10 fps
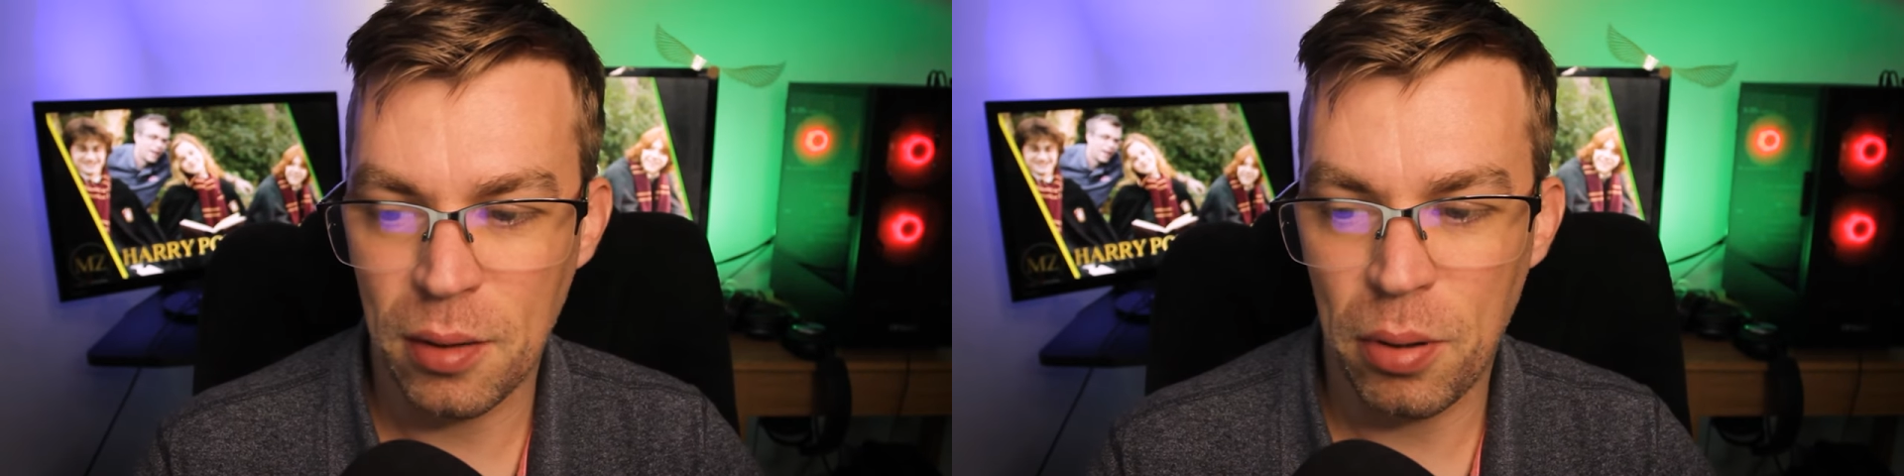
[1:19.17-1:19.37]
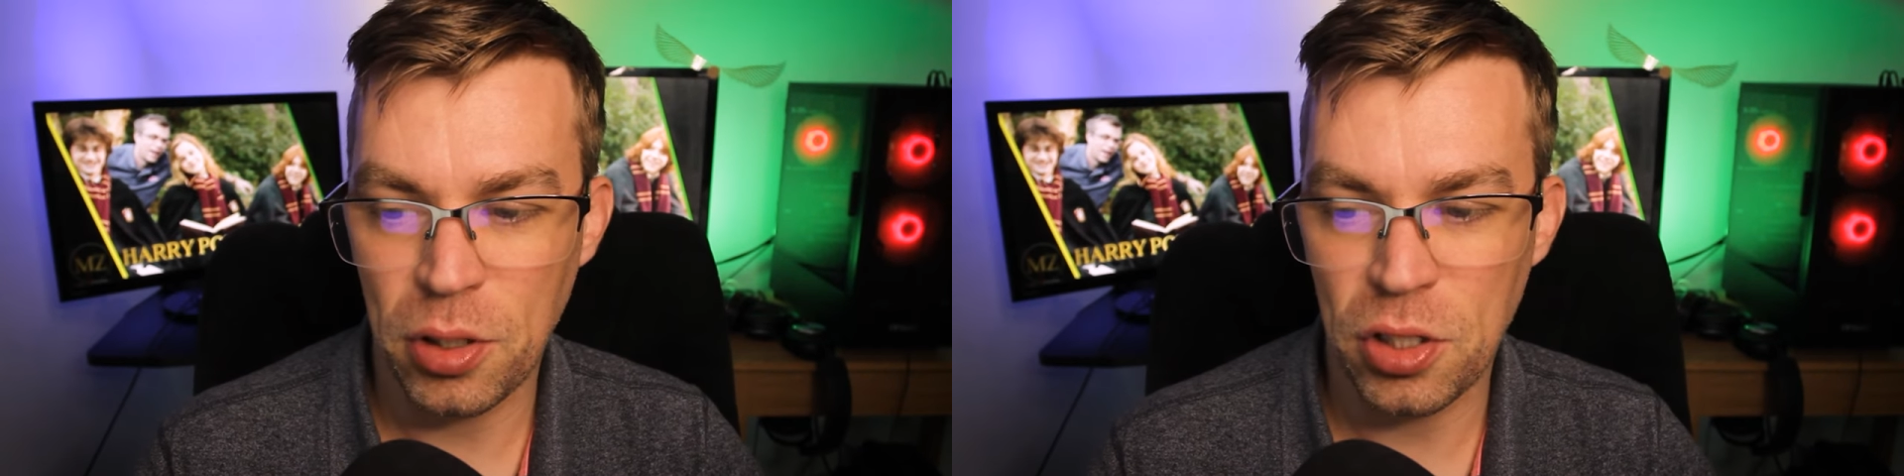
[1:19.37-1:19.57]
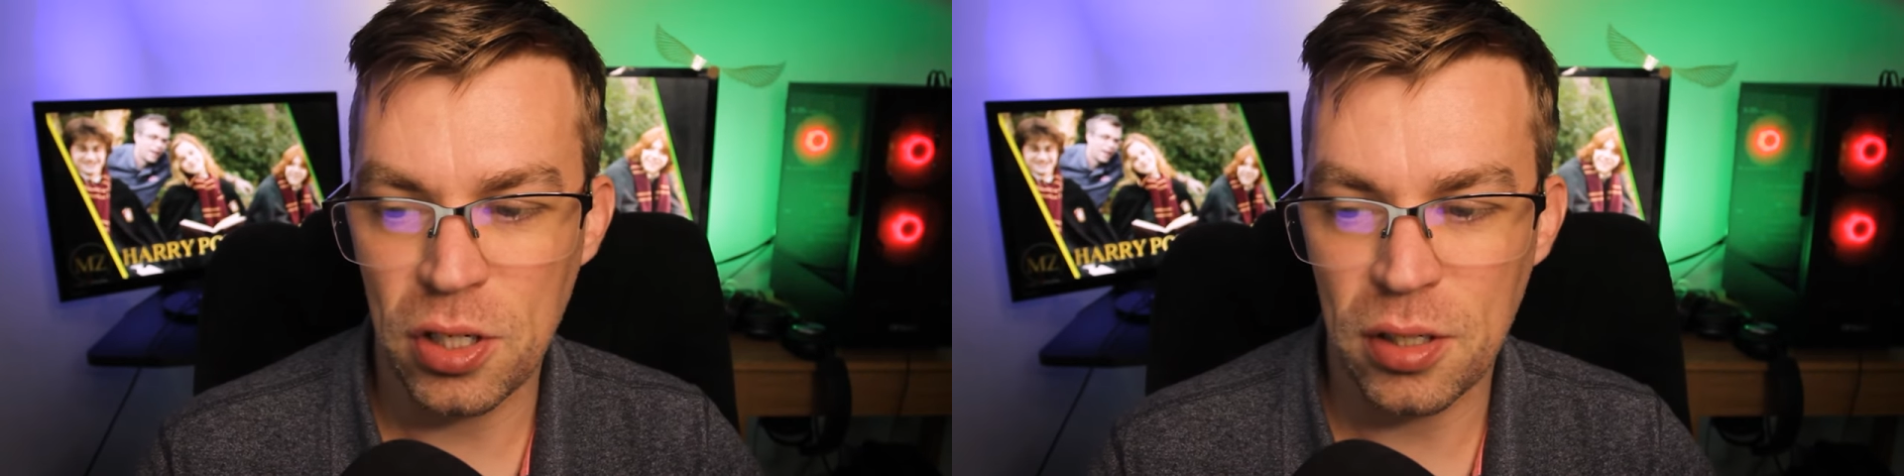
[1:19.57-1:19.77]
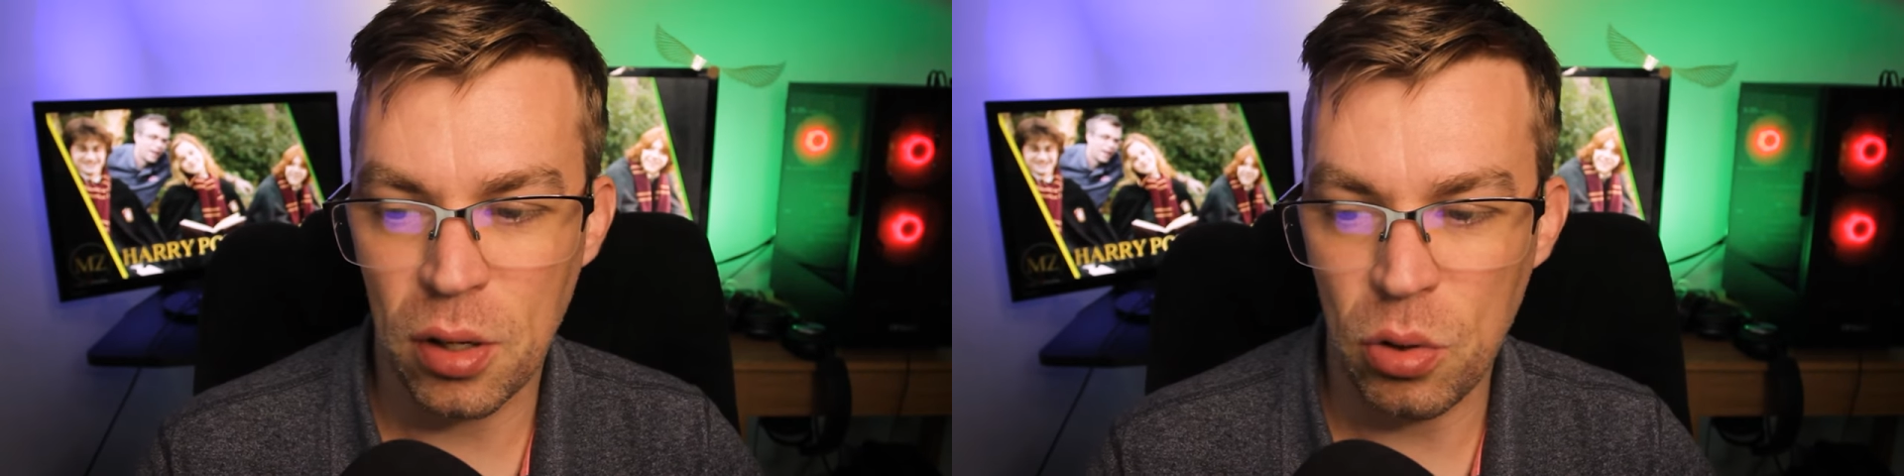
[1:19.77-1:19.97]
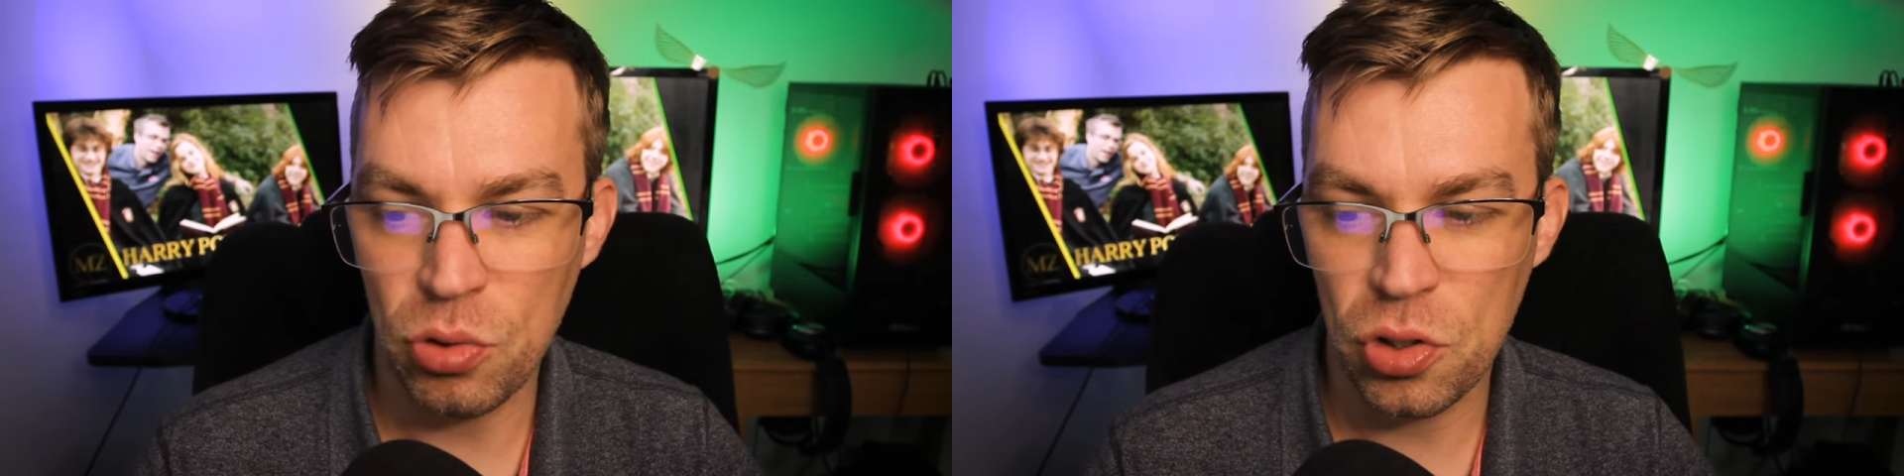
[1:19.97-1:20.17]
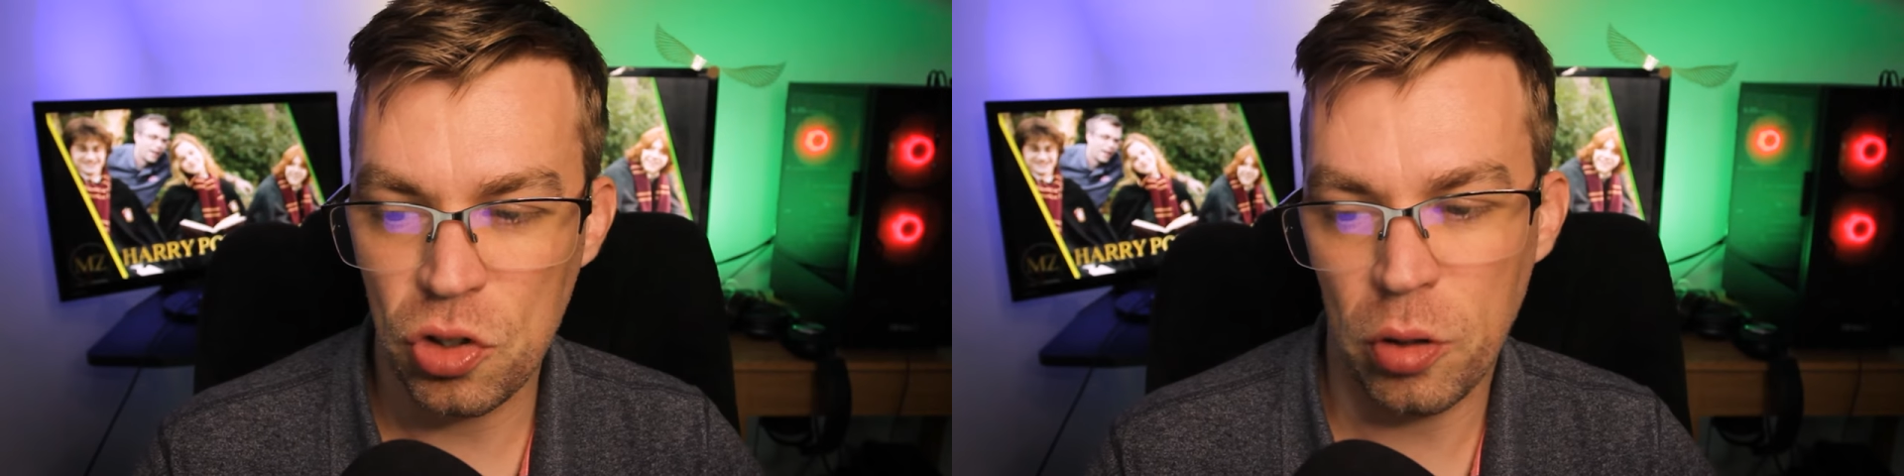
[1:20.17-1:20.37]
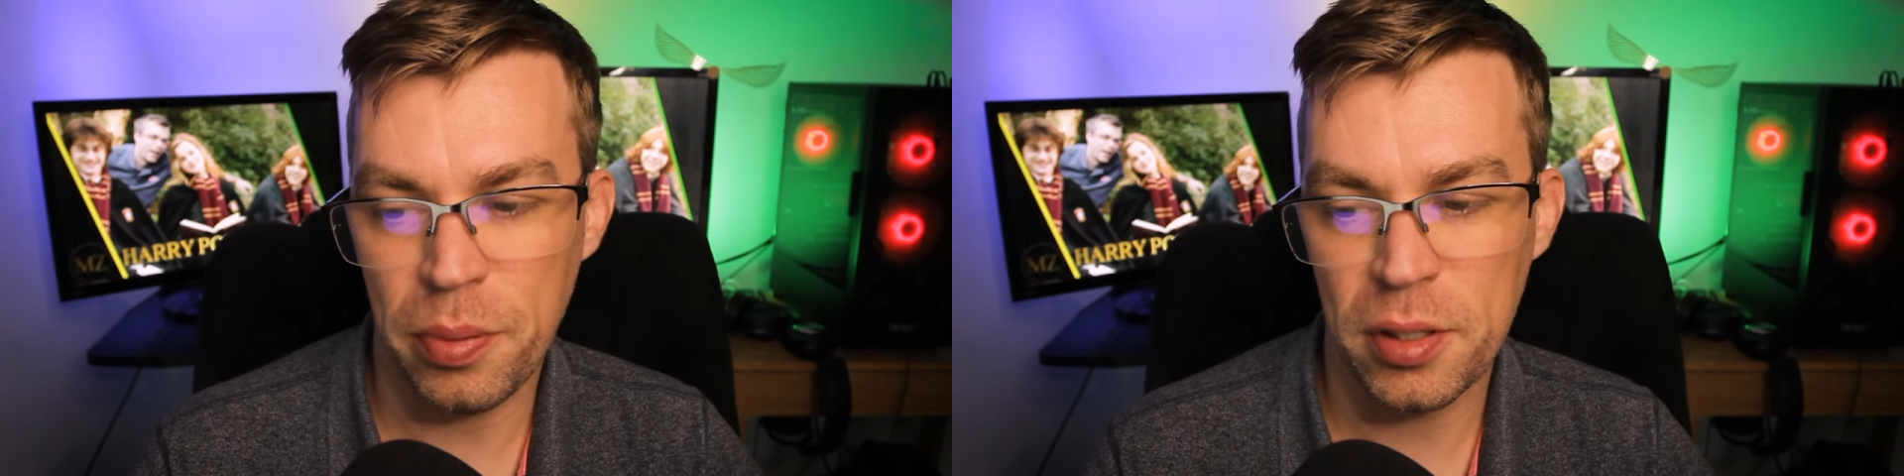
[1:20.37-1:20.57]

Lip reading: Pottage's Cauldron Shop,